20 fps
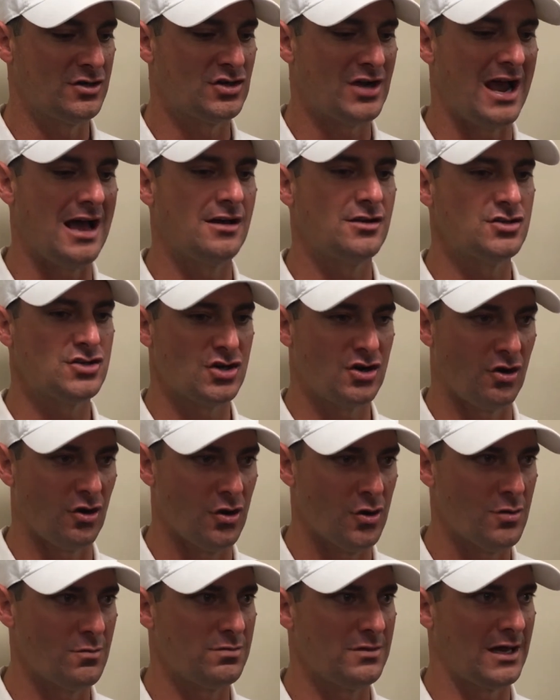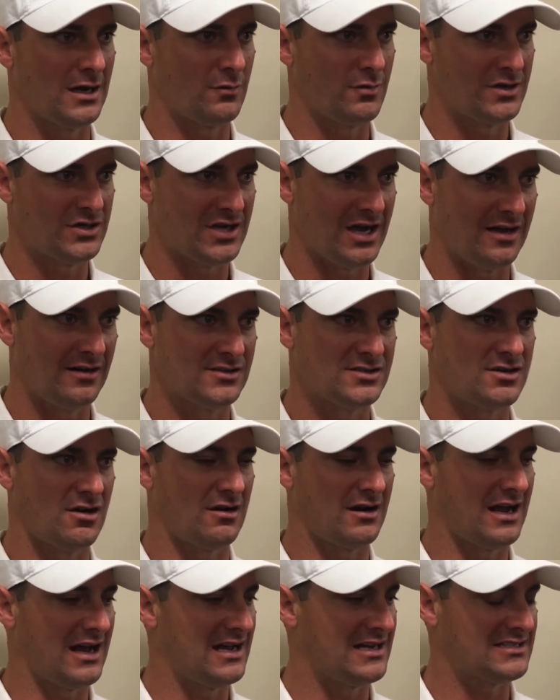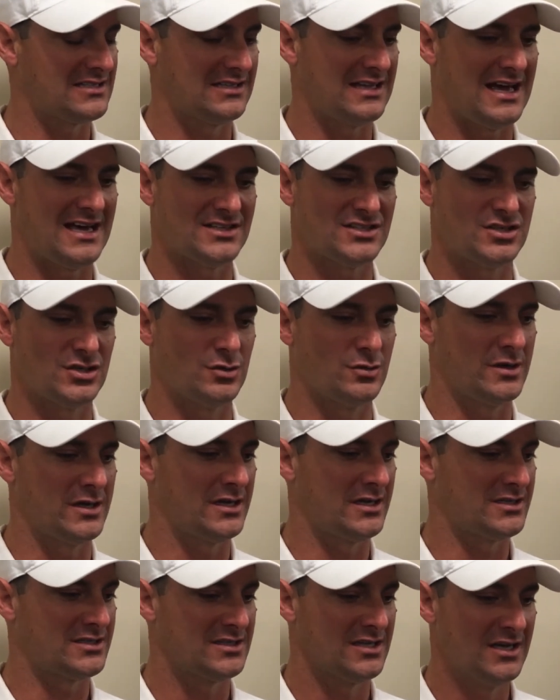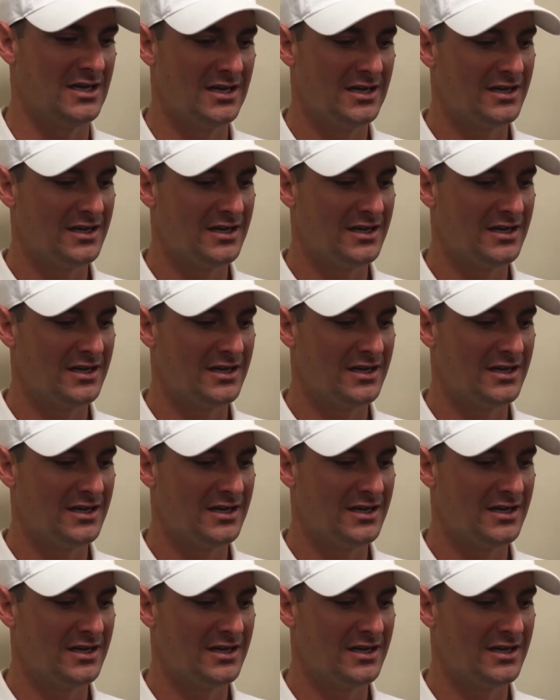you challenge your group, like we challenged our guys the last 2 weeks,